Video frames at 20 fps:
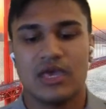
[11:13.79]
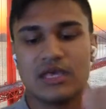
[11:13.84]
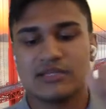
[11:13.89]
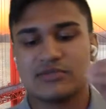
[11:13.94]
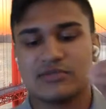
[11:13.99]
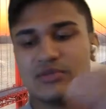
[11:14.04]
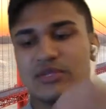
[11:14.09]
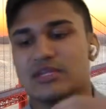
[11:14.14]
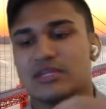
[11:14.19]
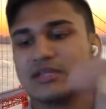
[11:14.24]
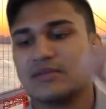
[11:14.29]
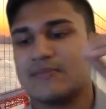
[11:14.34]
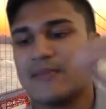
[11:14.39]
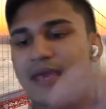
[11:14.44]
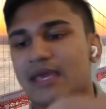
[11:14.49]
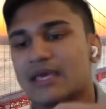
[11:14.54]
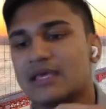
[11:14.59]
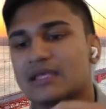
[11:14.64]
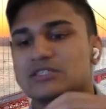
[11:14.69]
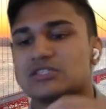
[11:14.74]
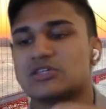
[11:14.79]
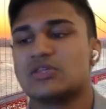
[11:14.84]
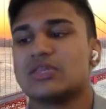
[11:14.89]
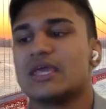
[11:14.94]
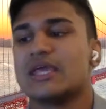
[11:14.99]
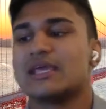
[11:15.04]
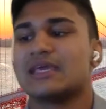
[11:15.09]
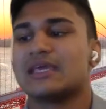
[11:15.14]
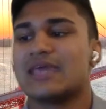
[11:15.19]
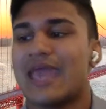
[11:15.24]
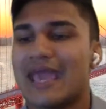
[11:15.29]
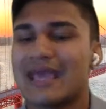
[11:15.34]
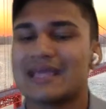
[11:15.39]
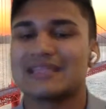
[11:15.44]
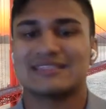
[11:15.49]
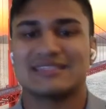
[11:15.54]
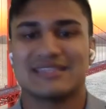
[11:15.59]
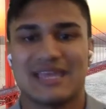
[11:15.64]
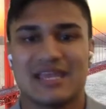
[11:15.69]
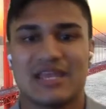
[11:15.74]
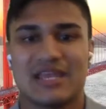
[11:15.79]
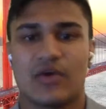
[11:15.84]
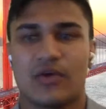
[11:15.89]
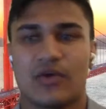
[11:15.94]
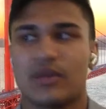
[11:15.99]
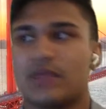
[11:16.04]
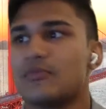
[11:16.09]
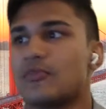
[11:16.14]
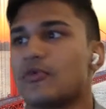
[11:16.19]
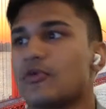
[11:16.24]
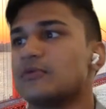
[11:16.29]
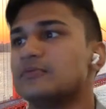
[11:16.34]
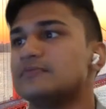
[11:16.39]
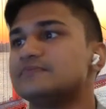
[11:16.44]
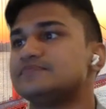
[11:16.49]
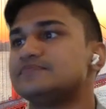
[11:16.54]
is we need to make it so they can't say no anymore.